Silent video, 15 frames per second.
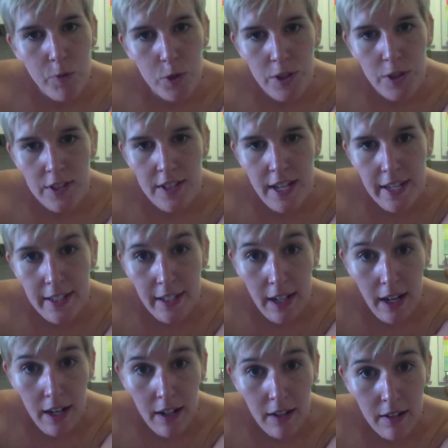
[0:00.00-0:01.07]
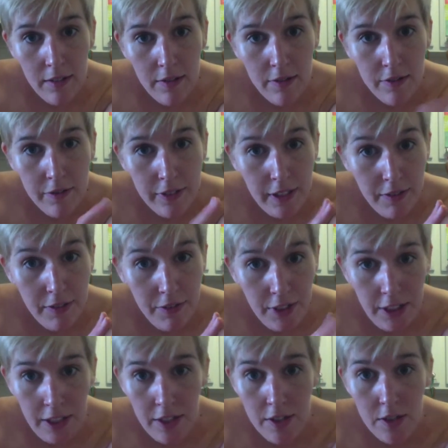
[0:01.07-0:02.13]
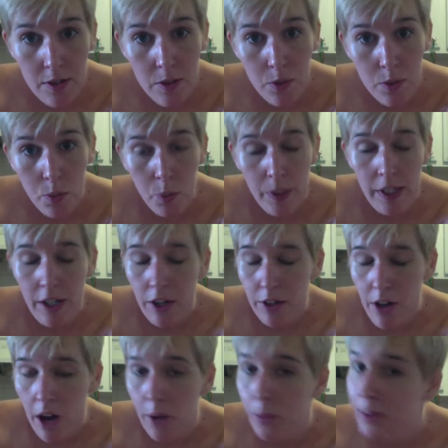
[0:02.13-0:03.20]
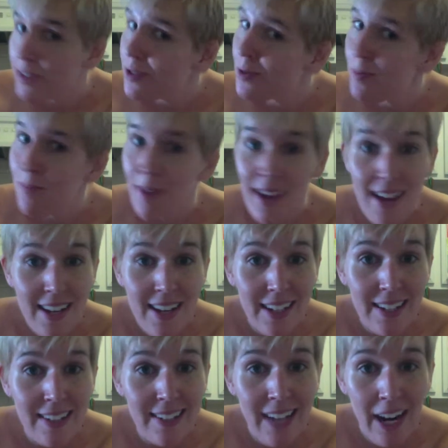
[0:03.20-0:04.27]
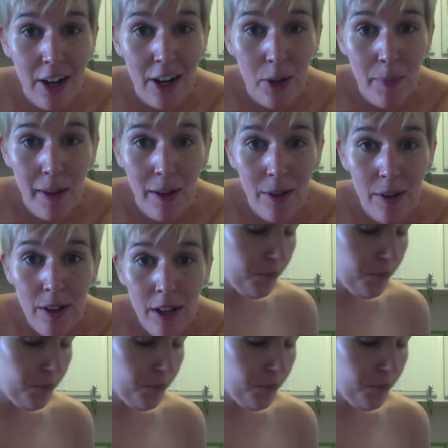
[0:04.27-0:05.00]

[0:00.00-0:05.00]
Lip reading: For the sake of convenience, we are not going to make caramel.